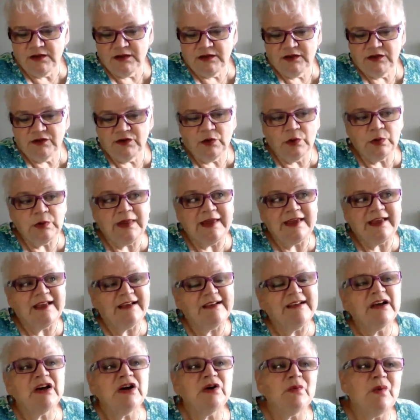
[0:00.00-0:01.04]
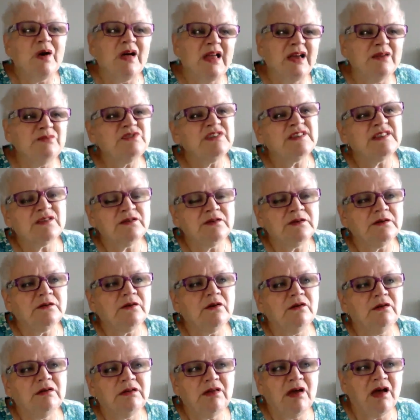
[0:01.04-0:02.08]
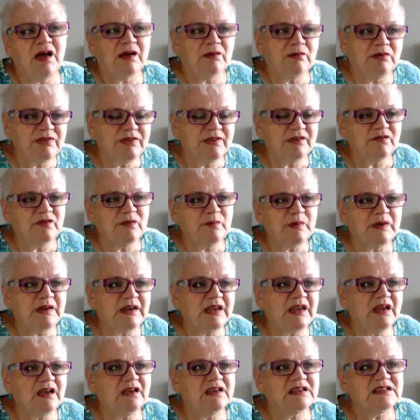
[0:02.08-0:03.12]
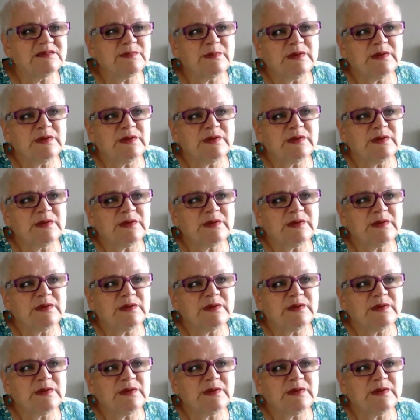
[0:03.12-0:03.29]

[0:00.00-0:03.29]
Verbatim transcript: You know, like, oh, well, I'm just going to go along with everybody else